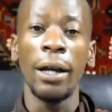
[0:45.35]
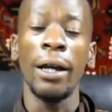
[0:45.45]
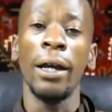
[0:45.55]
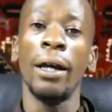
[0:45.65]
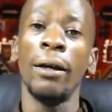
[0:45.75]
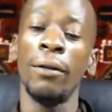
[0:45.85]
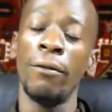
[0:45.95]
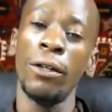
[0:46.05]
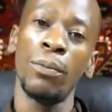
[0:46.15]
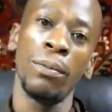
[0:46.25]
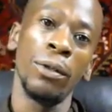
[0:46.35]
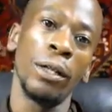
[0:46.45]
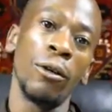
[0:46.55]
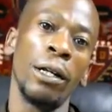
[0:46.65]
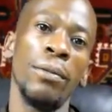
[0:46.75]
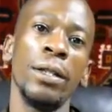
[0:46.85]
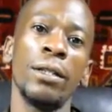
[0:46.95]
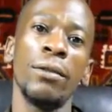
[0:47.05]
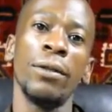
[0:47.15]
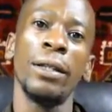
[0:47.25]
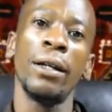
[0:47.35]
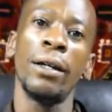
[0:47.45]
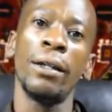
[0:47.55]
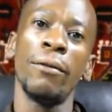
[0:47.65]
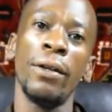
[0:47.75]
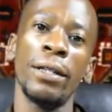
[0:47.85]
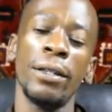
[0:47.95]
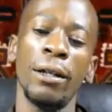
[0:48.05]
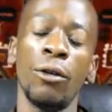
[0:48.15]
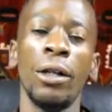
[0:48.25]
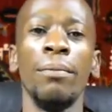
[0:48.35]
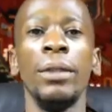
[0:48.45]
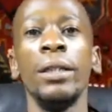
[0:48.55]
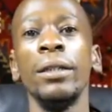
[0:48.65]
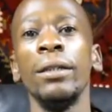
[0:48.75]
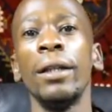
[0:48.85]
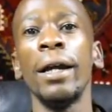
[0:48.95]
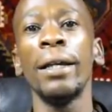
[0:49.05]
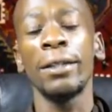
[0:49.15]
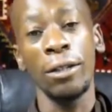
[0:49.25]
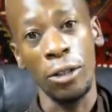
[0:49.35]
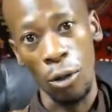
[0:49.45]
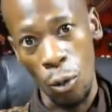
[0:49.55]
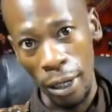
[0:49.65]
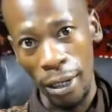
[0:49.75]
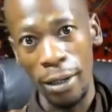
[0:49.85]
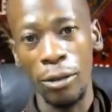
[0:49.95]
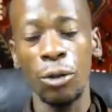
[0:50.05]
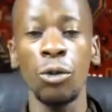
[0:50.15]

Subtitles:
The first people that are going to be receiving the vaccine are going to be the essential workers,